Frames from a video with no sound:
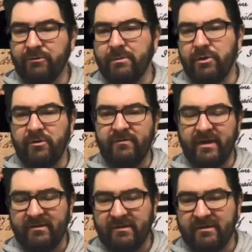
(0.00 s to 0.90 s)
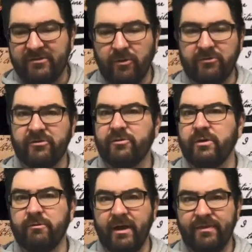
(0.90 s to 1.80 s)
removed as soldiers
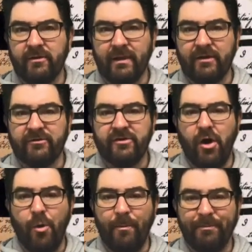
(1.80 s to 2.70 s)
would write their letters home.